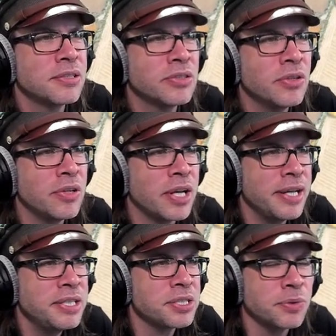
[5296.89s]
till
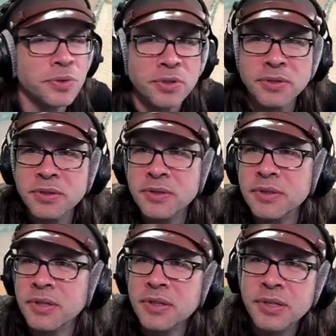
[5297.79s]
high school,
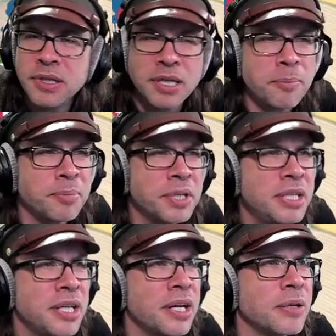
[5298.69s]
and a
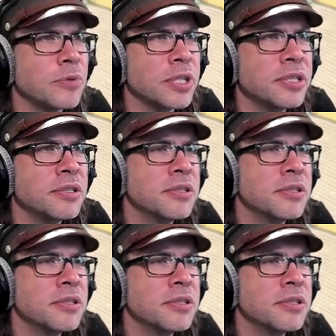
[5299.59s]
buddy had one.